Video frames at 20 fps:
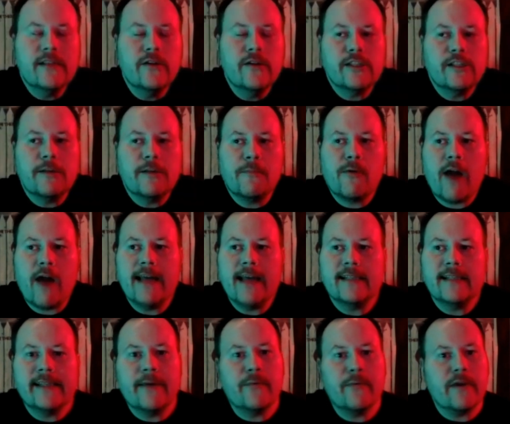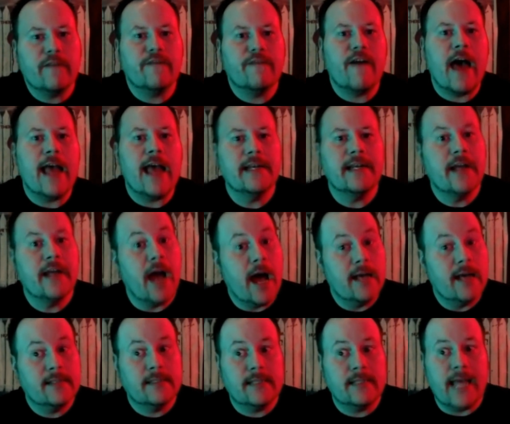no surprise that we find
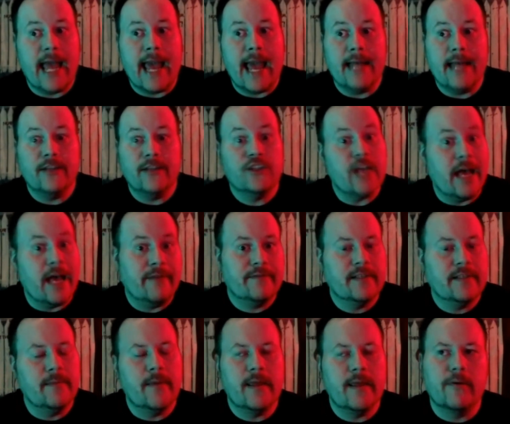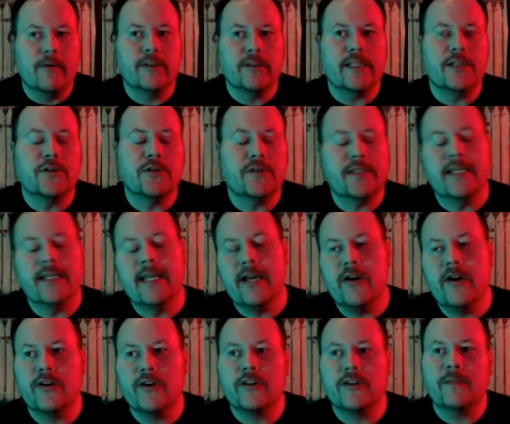Gus and Jeff to be the most interesting
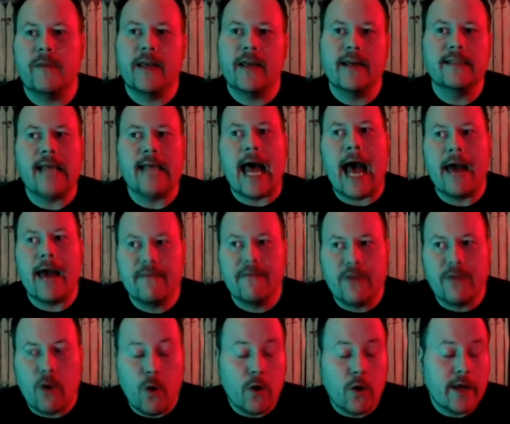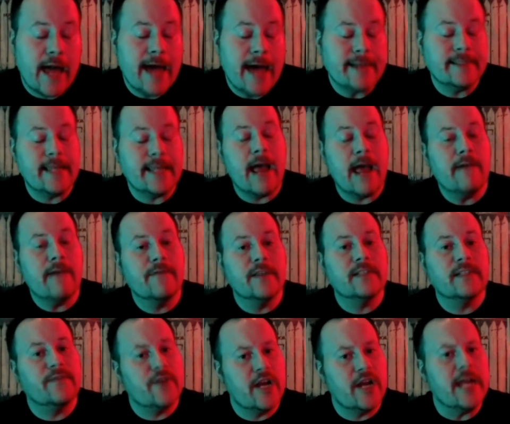characters because out of the whole cast, they have this very